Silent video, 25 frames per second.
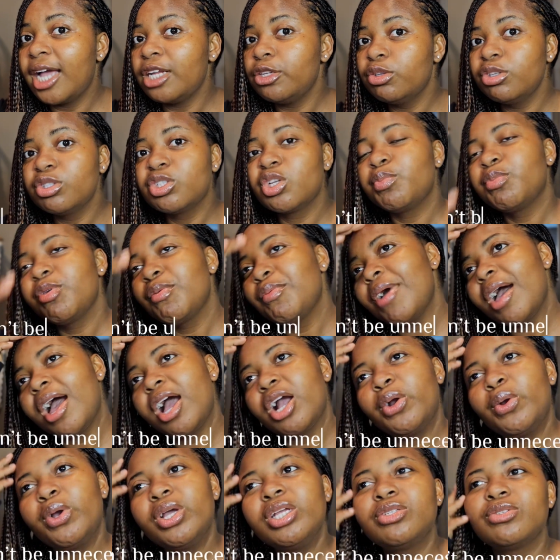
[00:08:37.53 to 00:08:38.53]
I know some people
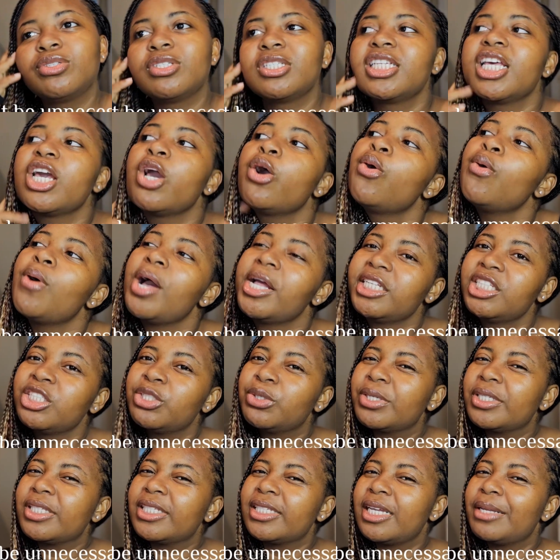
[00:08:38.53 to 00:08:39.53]
are going to say, oh, I did
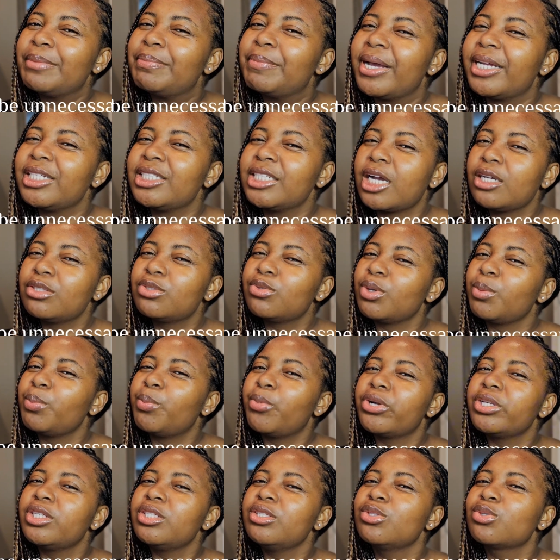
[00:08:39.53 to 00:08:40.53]
not send my child to a
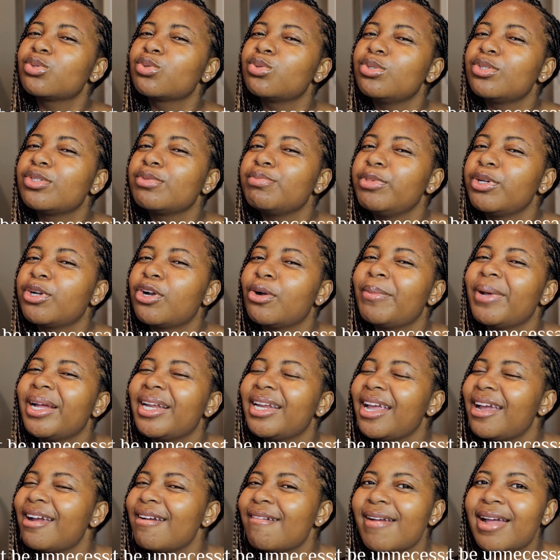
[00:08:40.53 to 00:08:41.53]
boarding school to become
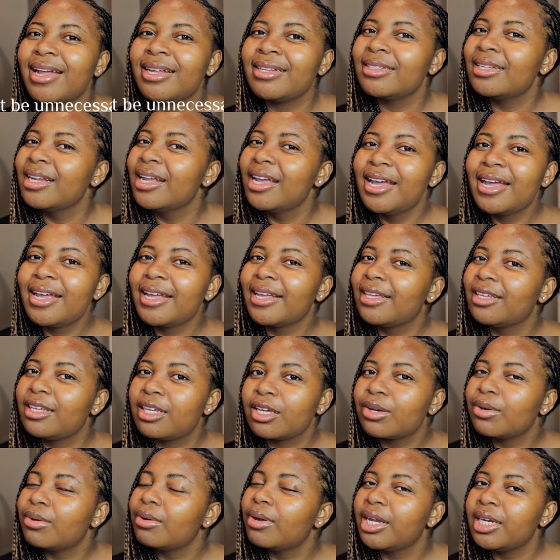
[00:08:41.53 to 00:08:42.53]
an errand
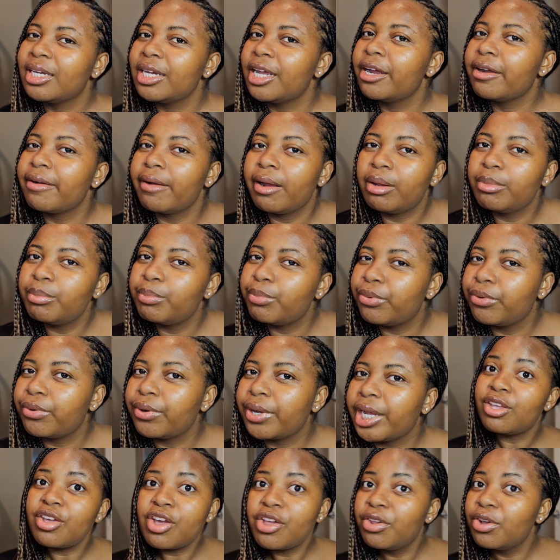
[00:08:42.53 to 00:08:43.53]
girl and errand
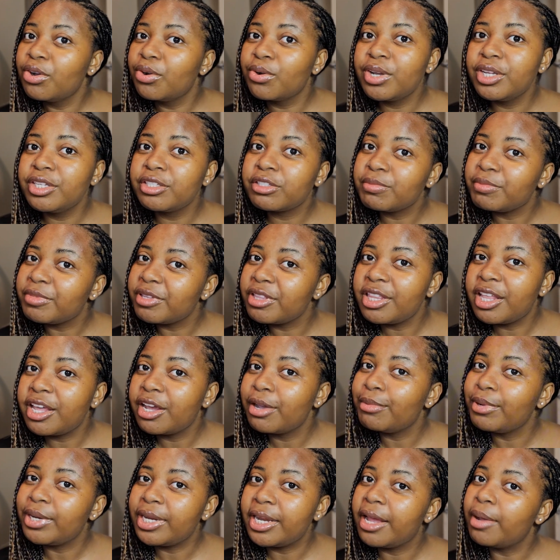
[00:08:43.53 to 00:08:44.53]
boy. You're not going to be
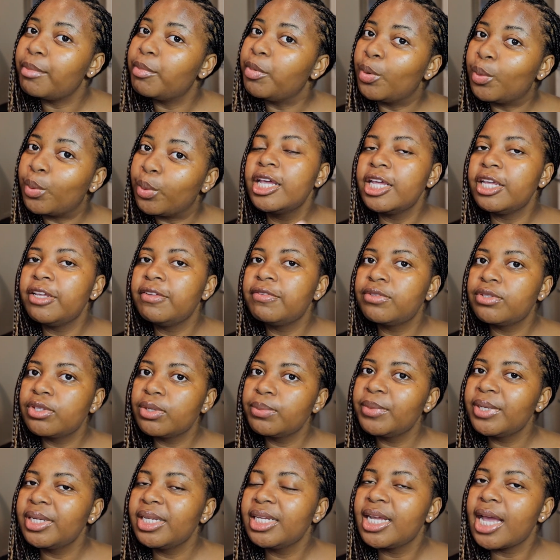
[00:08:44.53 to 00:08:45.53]
there with them. If
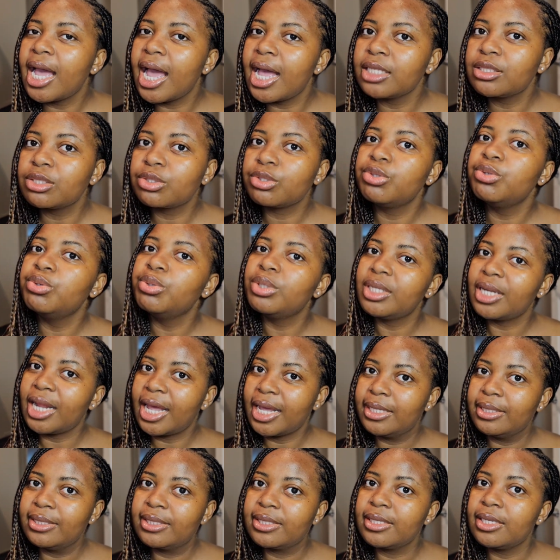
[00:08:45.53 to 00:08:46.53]
somebody asks you
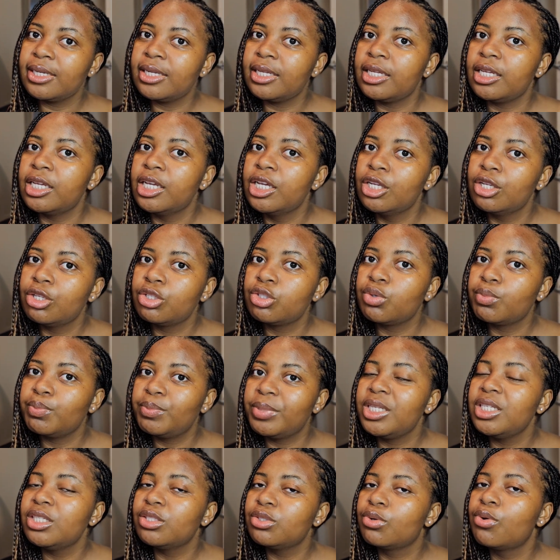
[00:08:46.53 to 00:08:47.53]
nicely to
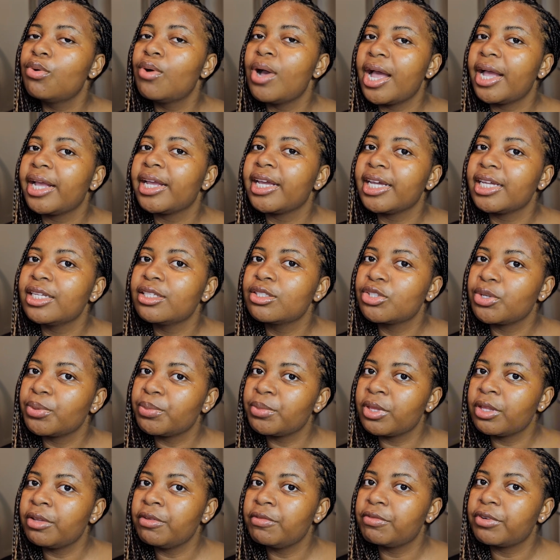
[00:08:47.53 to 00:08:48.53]
please go and get
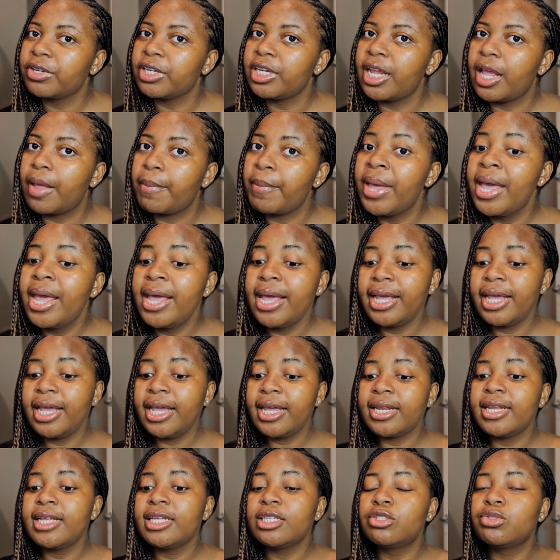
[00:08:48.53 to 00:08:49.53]
something for them,
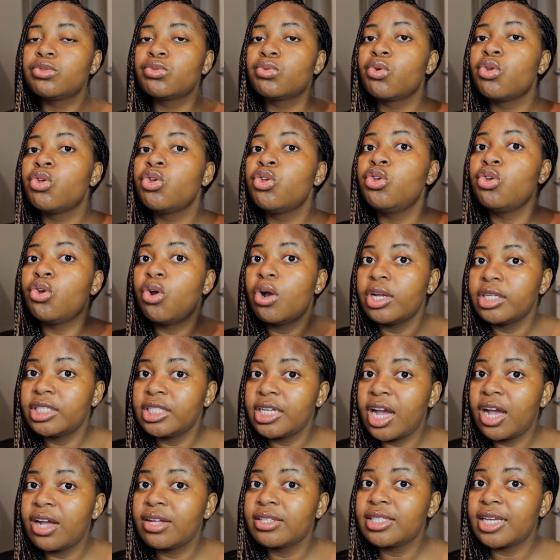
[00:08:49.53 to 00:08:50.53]
it is to your
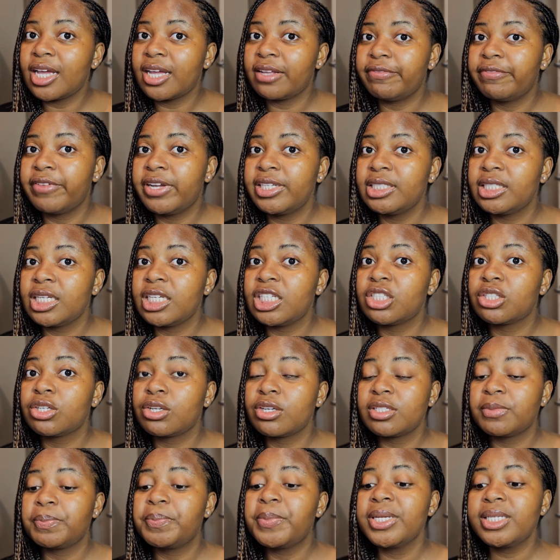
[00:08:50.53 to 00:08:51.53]
child's advantage.
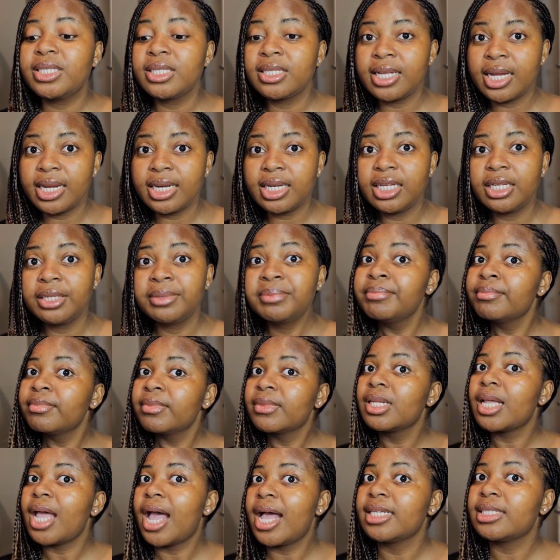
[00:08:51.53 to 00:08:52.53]
Because personally,
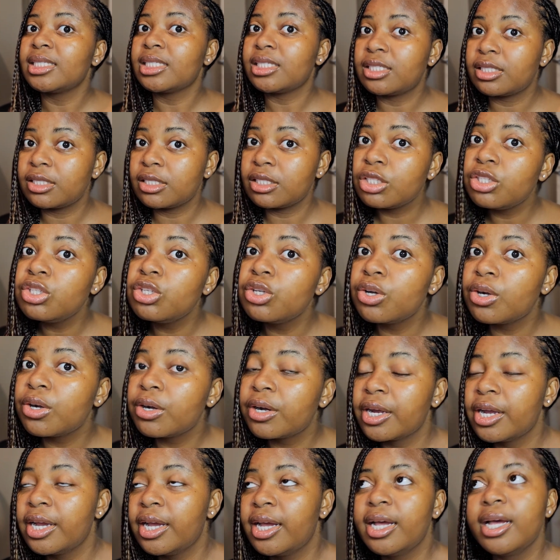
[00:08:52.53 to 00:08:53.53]
as a senior,
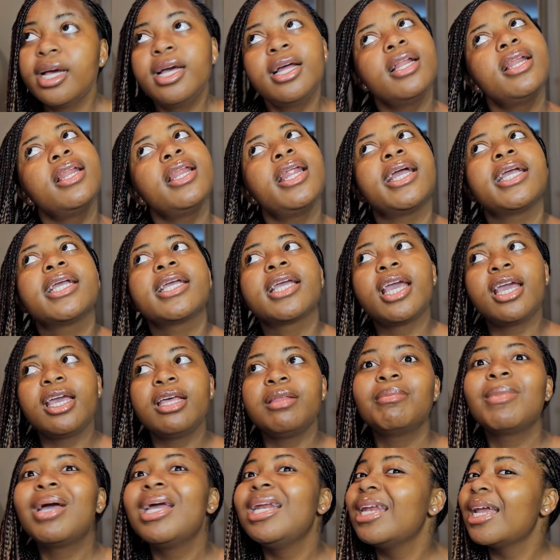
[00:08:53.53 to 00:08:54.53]
like
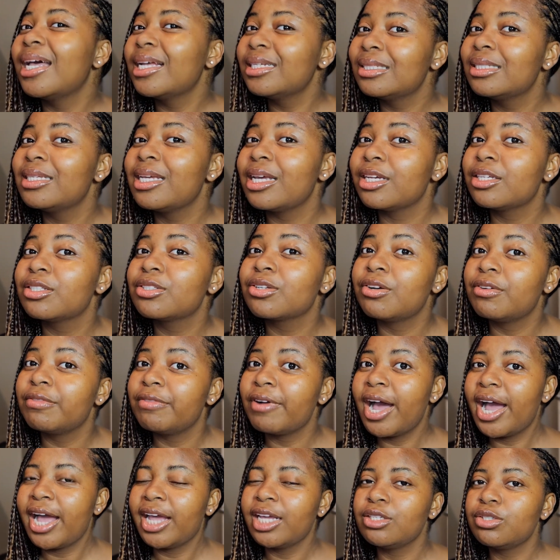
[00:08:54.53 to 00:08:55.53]
in my last years of
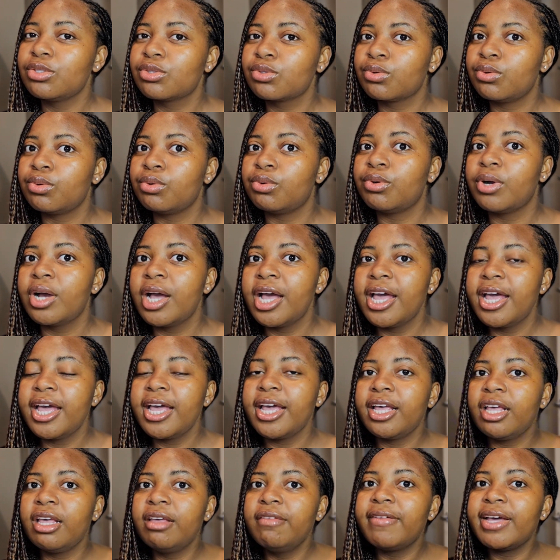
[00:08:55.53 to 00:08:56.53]
high school,
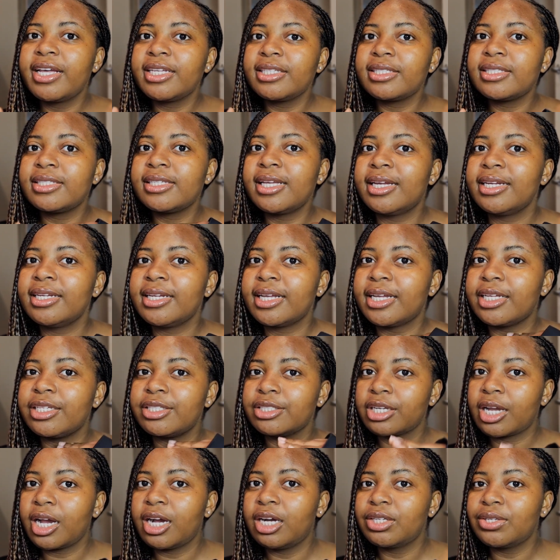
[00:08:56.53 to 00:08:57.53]
if I send a
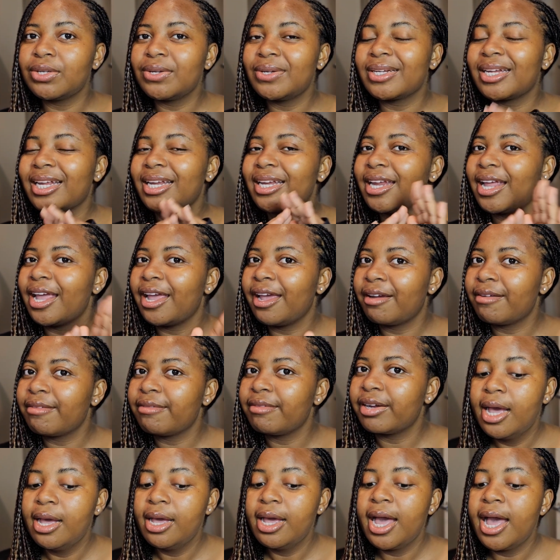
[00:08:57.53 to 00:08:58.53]
child on an
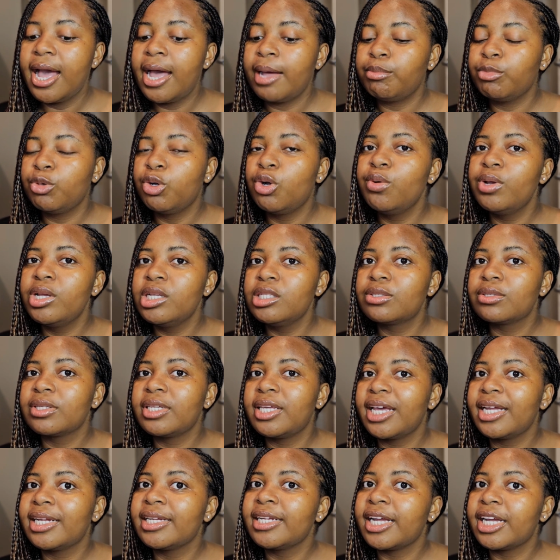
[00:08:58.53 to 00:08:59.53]
errand, I'm going to
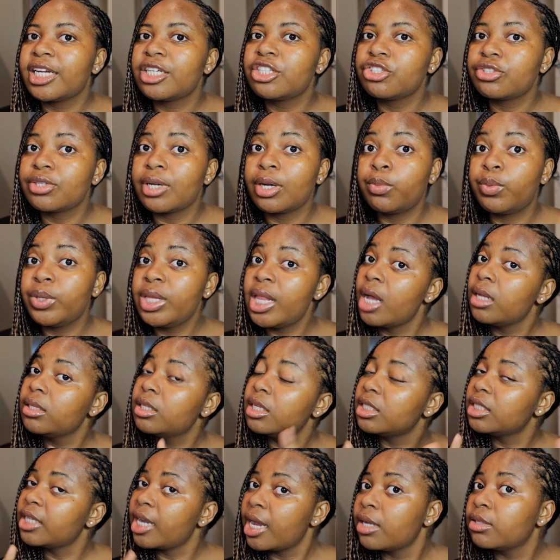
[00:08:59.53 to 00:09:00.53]
get extra without
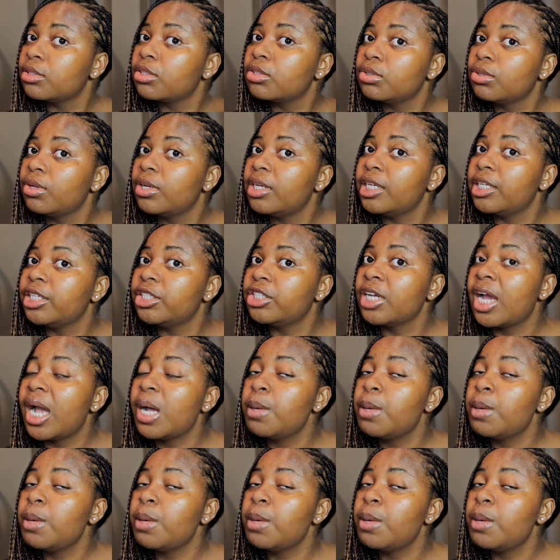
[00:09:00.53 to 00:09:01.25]
the child's knowledge.